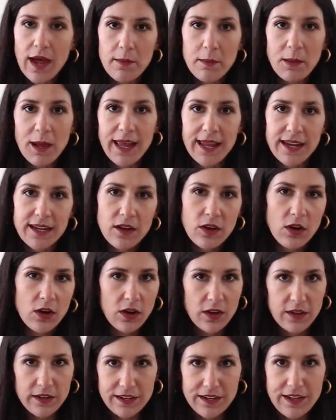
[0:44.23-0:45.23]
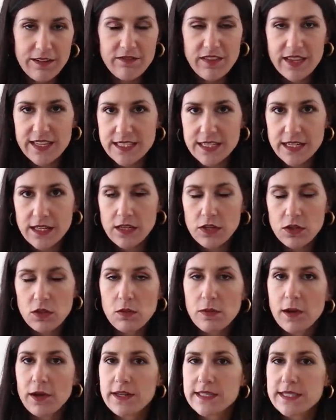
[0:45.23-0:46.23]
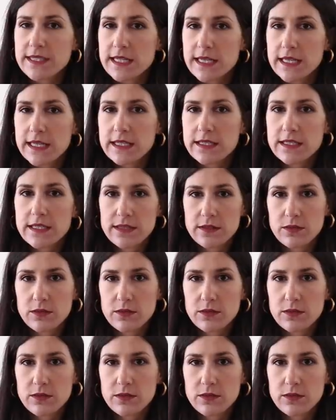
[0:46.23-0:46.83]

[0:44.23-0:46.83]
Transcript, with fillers: are planning on investing in a new pair of sneakers,